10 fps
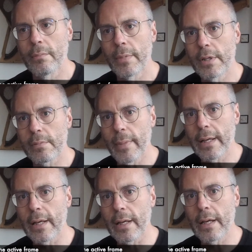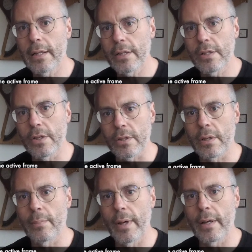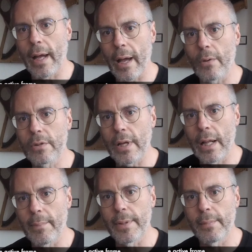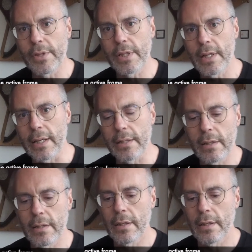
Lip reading: means making a decision about how to help them see it.